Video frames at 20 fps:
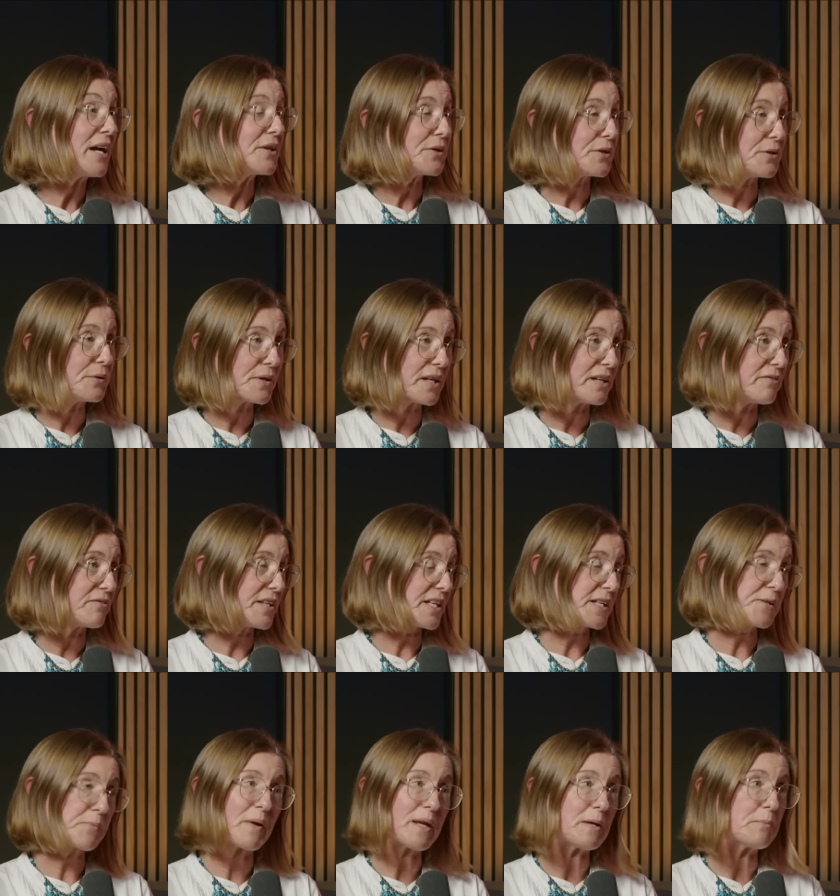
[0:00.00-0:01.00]
You give
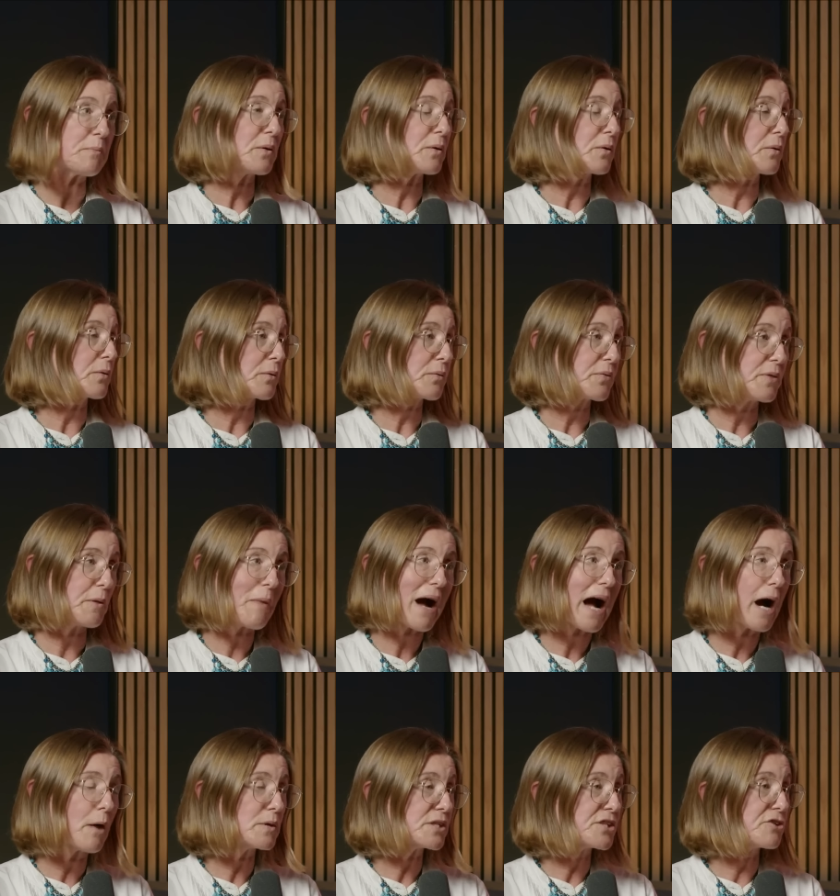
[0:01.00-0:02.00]
these people the
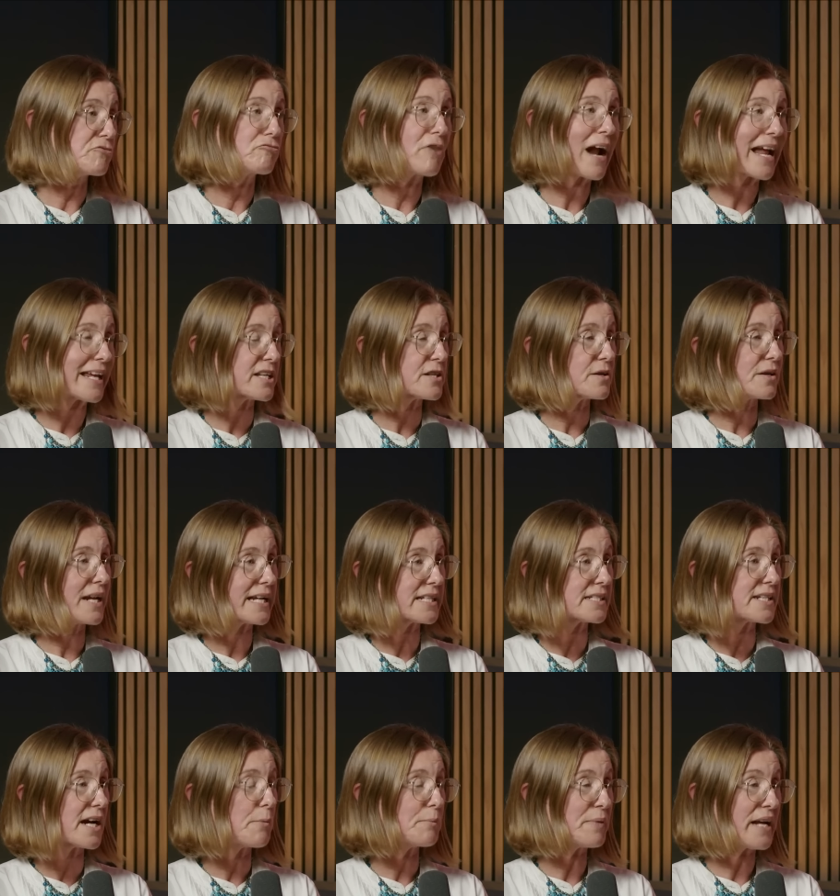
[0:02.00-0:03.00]
power to
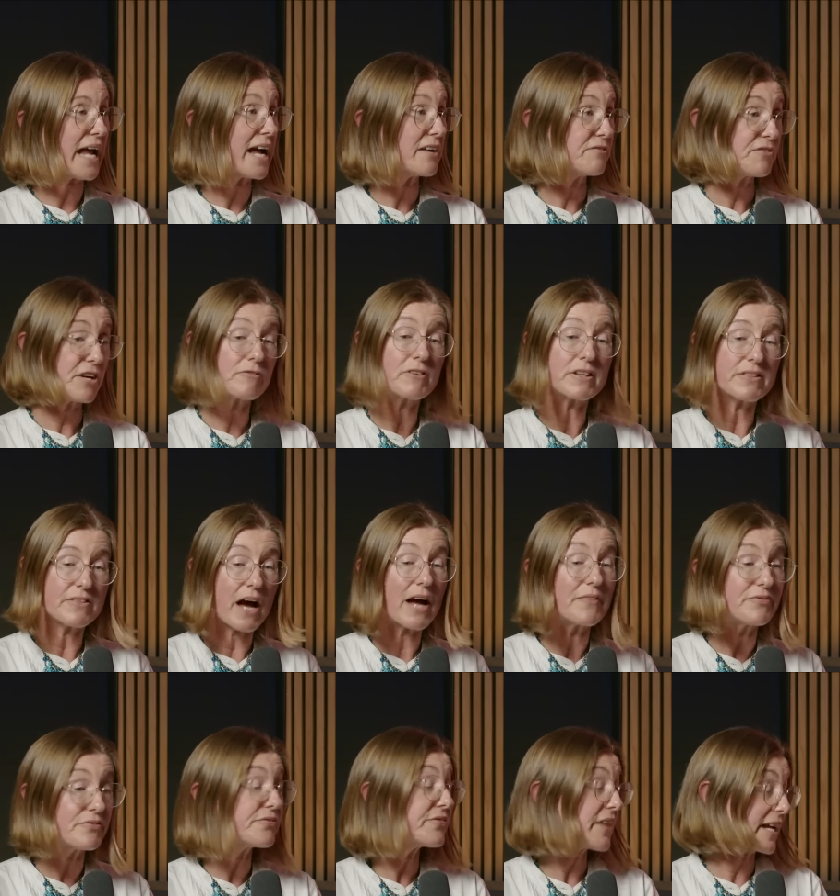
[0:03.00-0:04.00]
regulate our behaviour.
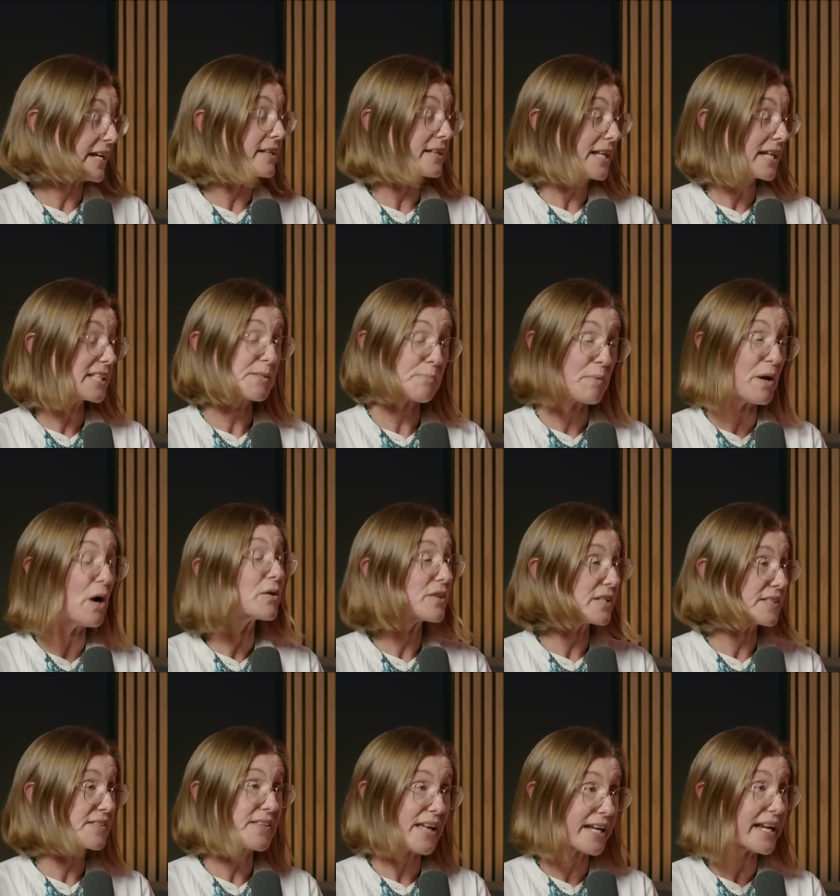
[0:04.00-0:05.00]
And they, let's be
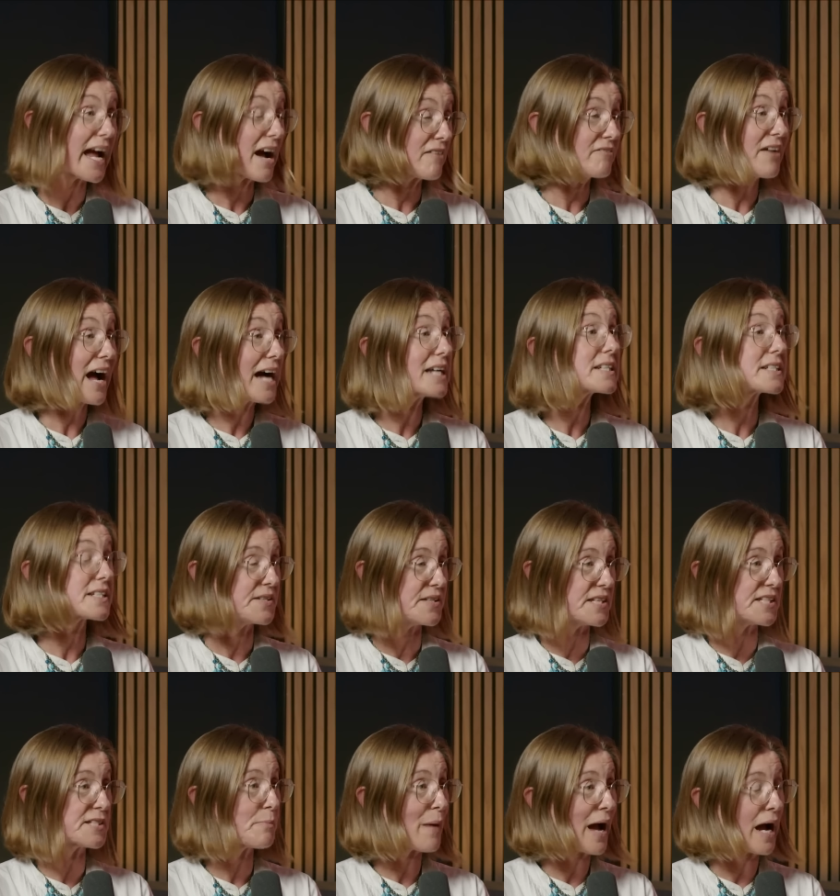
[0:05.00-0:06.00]
honest, they have had
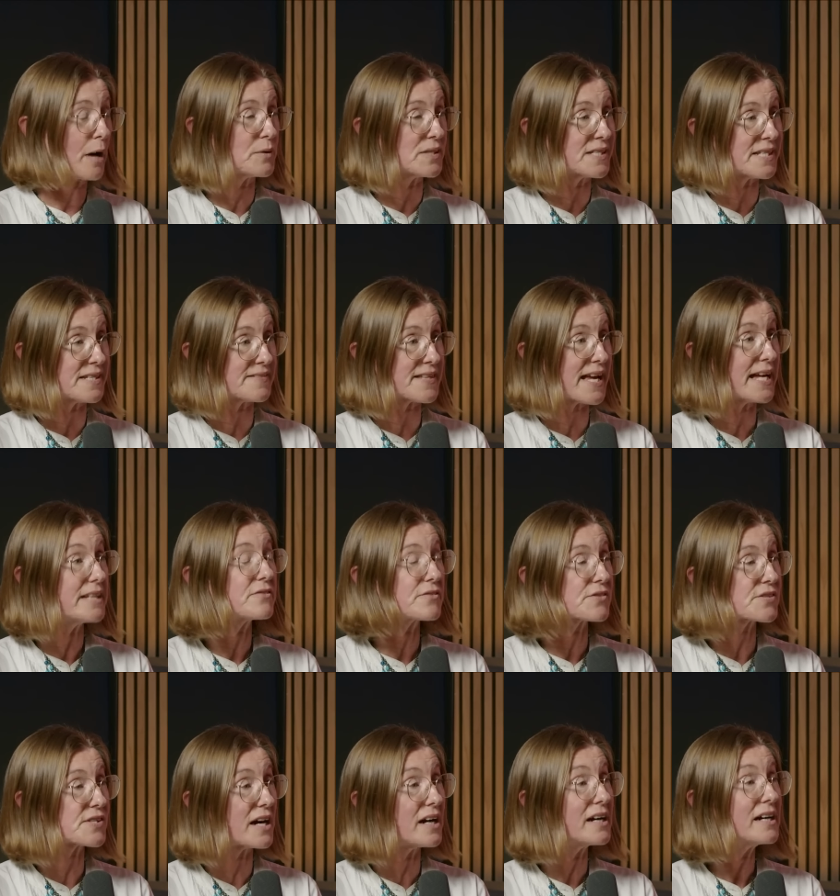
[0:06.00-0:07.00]
this power to
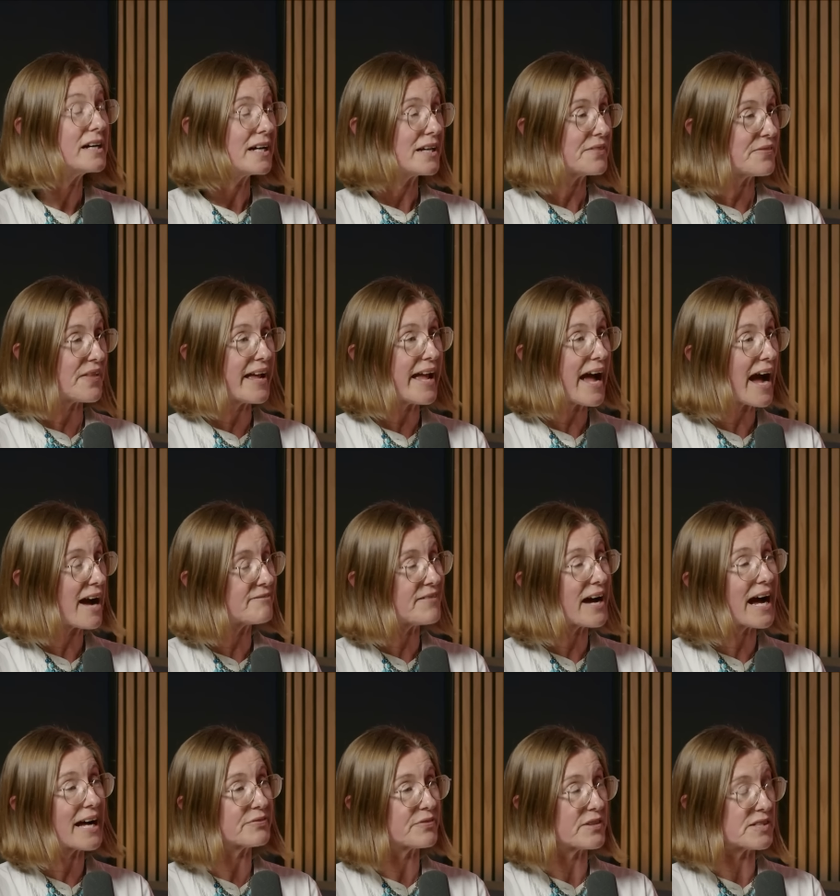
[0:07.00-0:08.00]
censor. They have
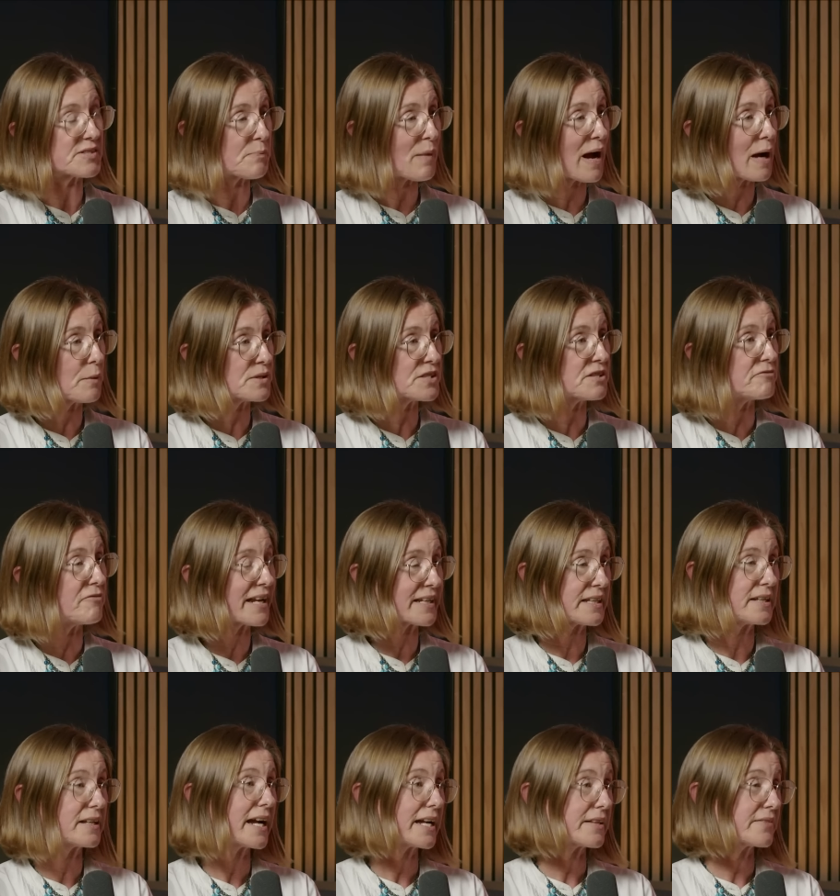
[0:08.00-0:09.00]
had this power to
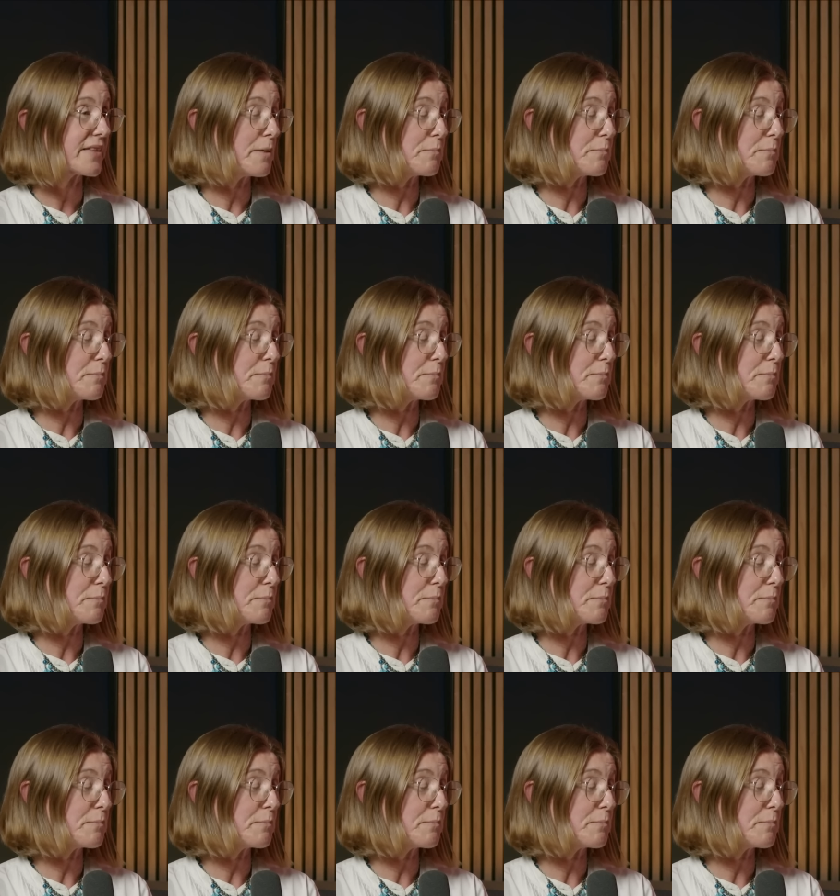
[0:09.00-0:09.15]
regulate